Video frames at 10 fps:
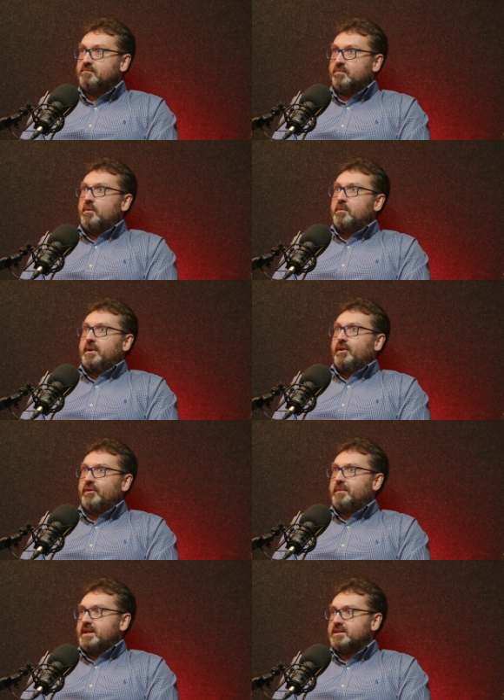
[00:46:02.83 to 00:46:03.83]
probably
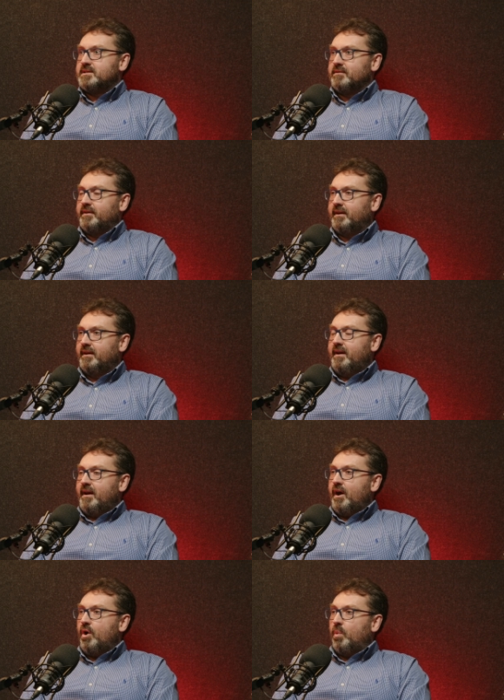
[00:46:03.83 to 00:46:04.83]
on the basis of a
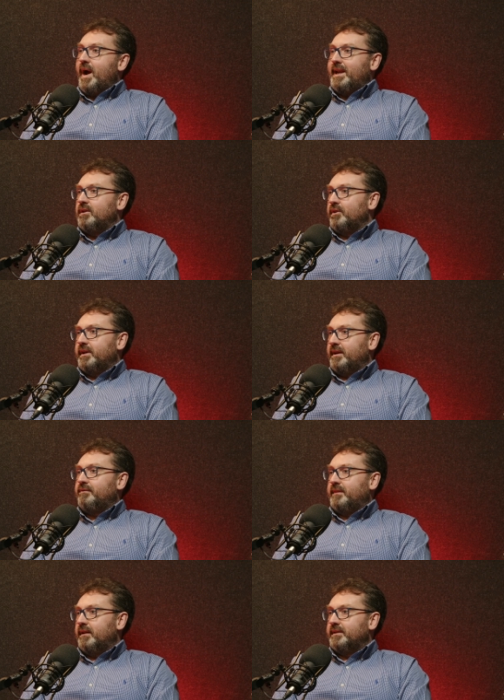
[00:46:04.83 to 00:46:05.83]
when, not an
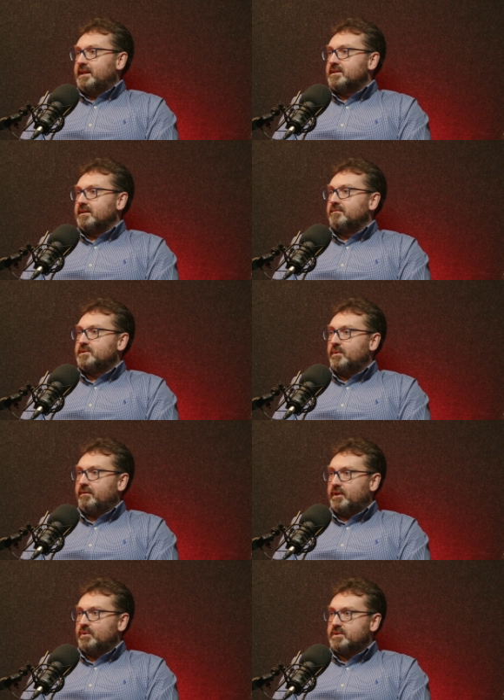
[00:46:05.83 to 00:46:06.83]
if, they'll need to
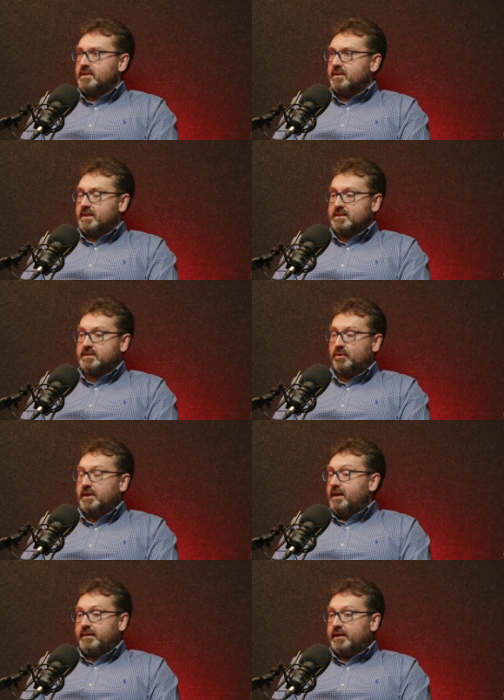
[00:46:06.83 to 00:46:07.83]
ever use this. So
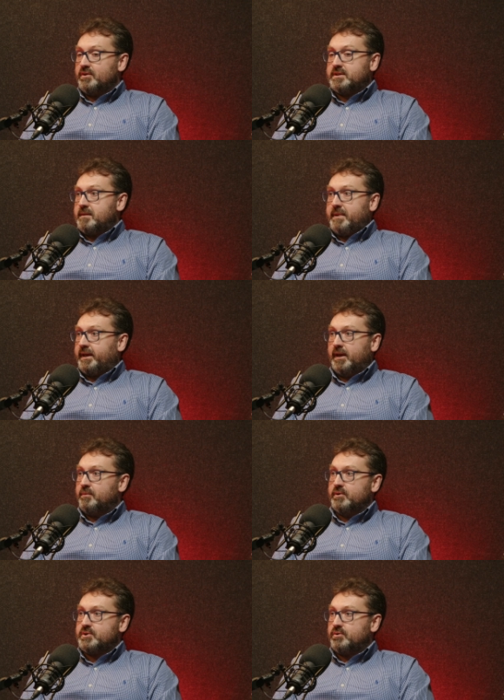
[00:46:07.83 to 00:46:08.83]
they're constantly backing
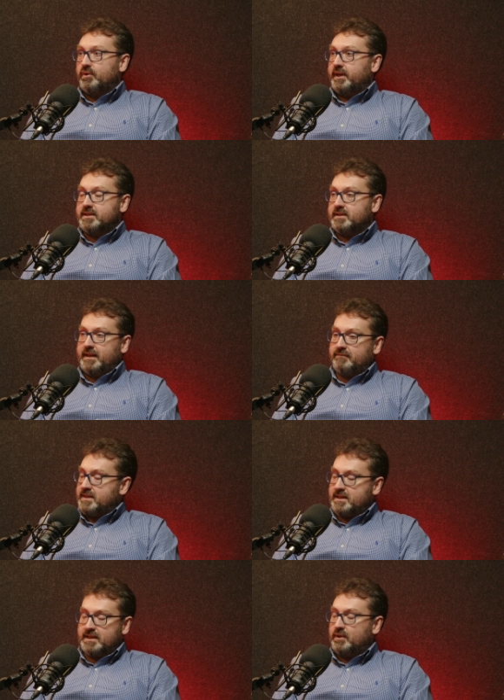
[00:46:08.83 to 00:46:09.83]
up and restoring into dev
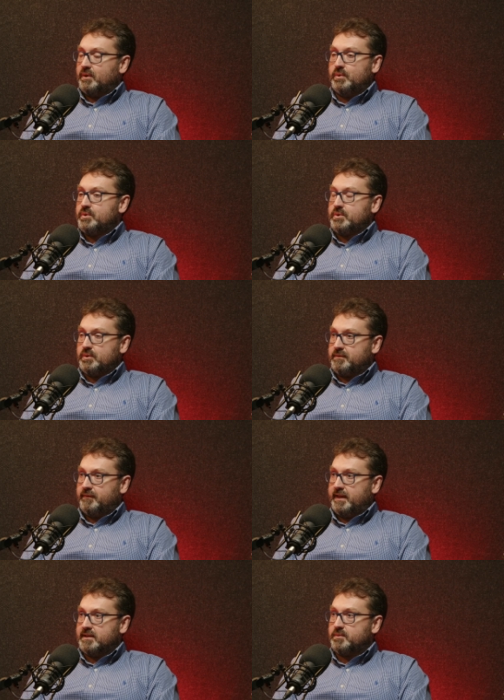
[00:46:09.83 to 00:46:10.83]
test. They're doing all sorts of
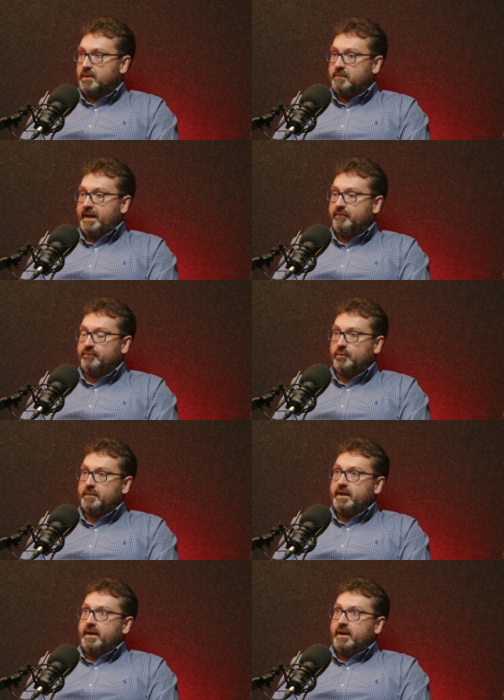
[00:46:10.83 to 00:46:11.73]
things with the platform.